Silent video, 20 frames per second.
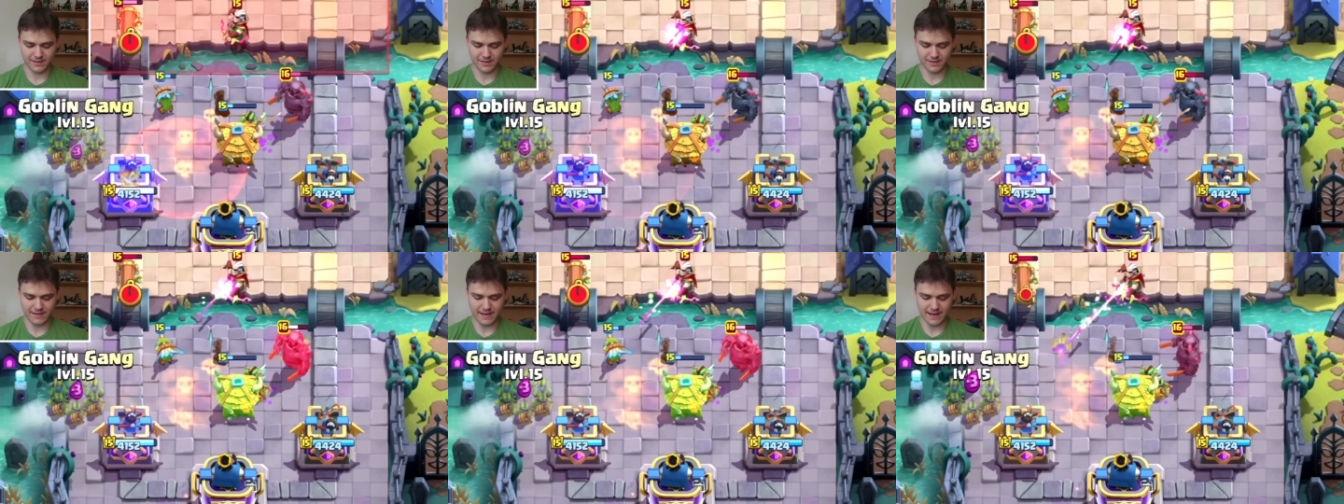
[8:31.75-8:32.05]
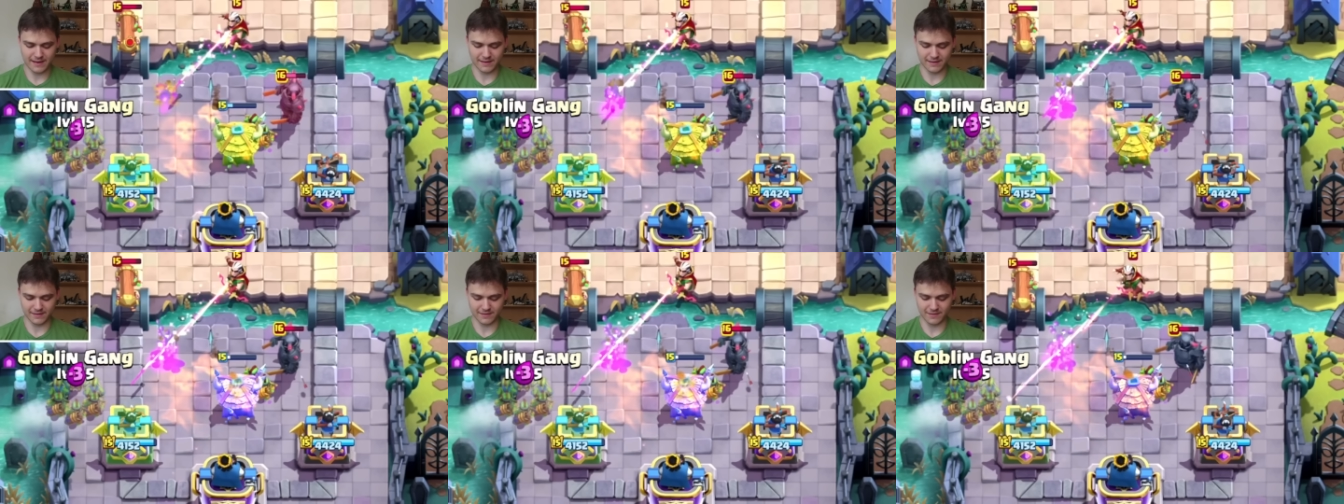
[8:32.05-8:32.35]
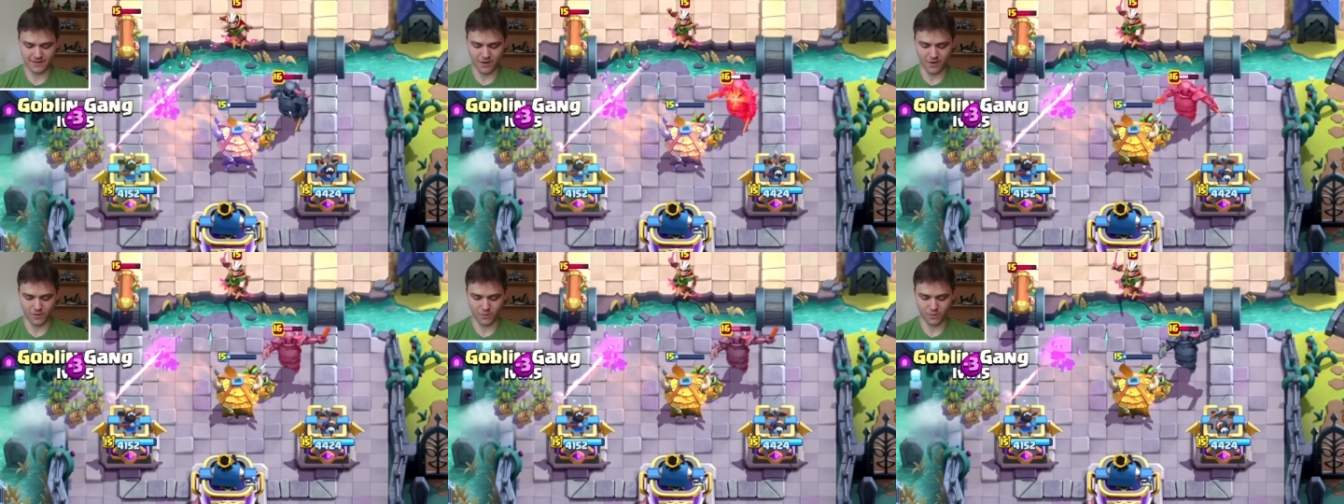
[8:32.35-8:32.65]
That does
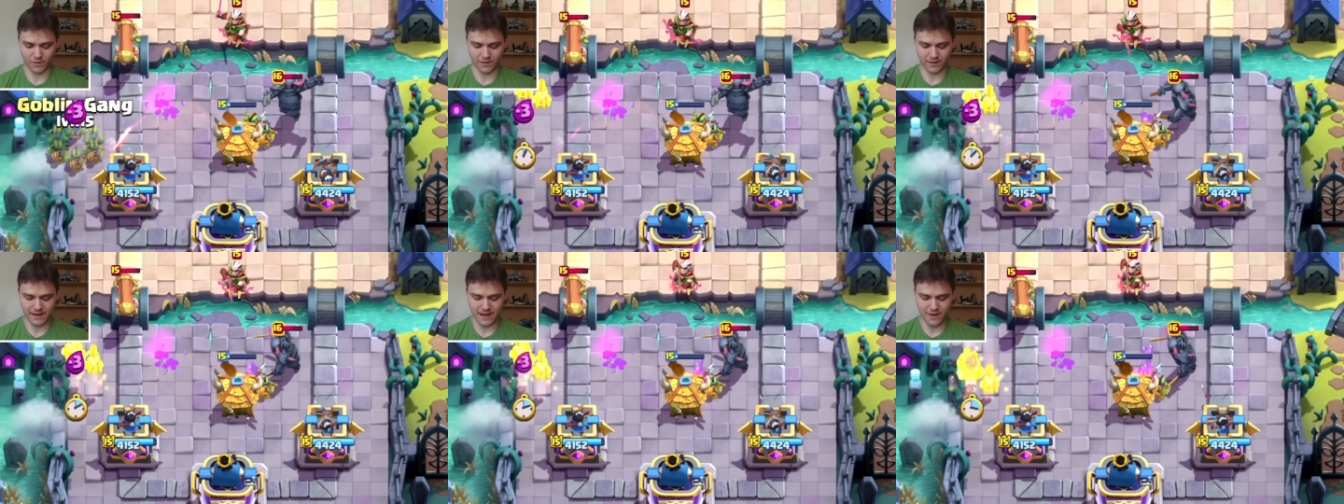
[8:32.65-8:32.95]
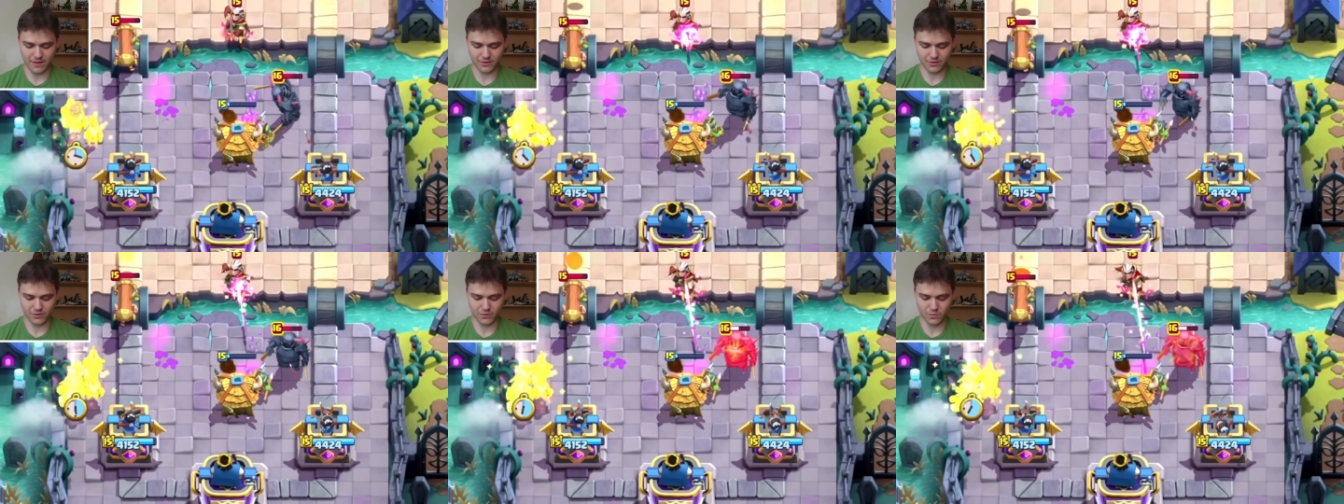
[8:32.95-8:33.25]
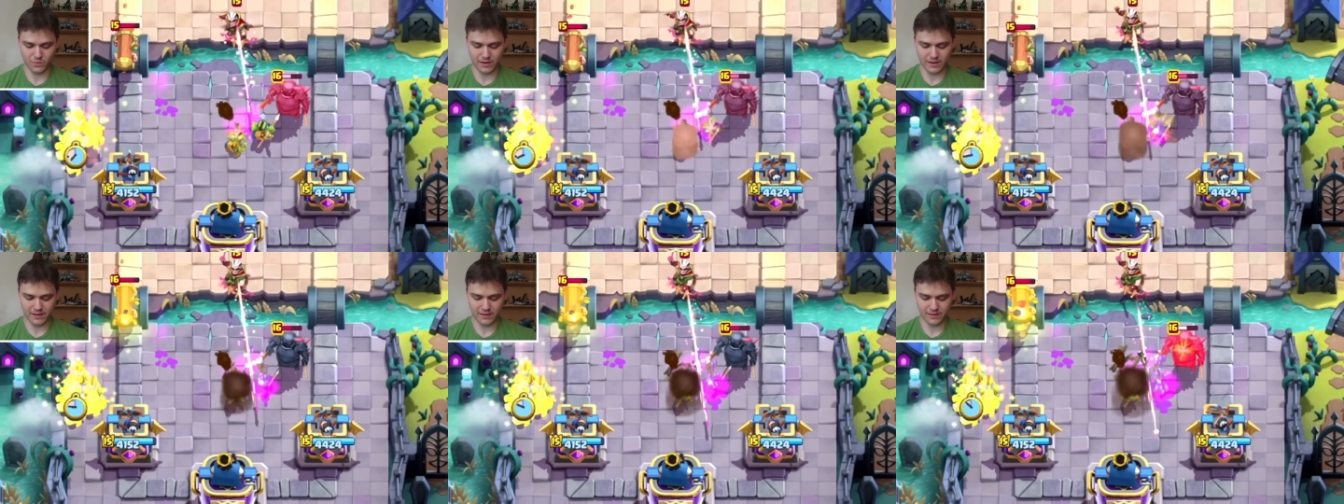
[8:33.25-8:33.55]
not work out too
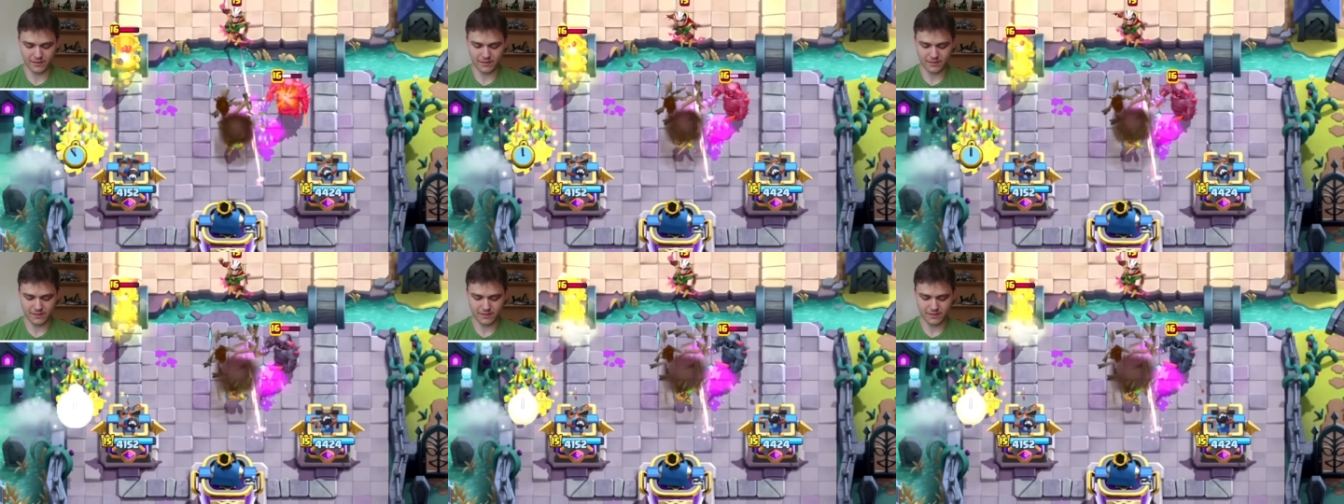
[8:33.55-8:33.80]
well.